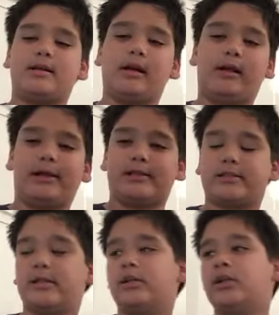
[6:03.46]

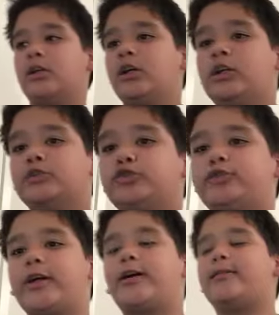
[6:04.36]
Alright,
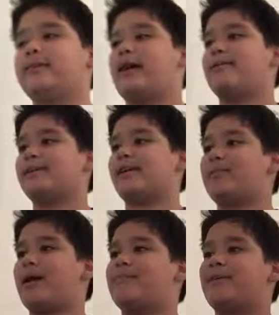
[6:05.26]
so now we have
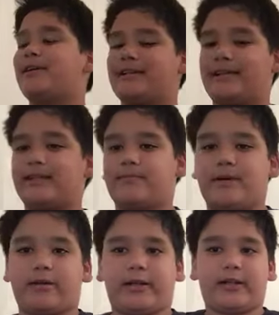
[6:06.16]
my opinion
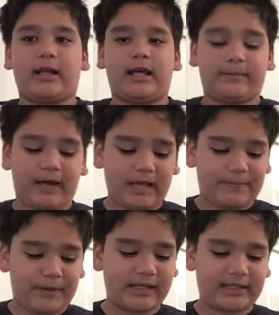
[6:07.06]
about it. In my
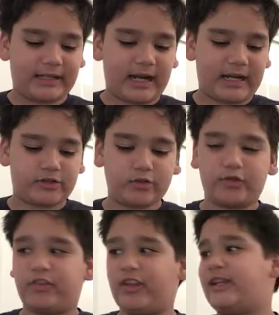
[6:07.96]
opinion, I do
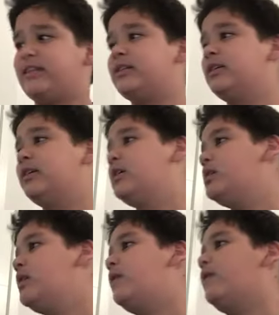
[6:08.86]
think
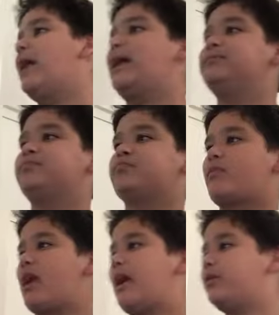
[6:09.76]
that,
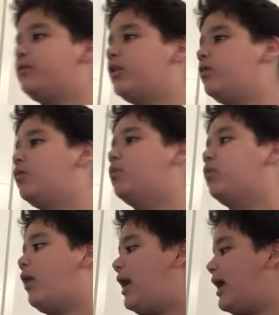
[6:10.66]
I don't
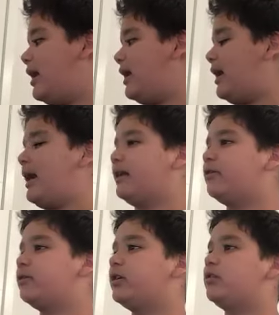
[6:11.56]

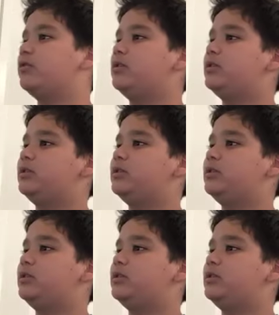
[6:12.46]
know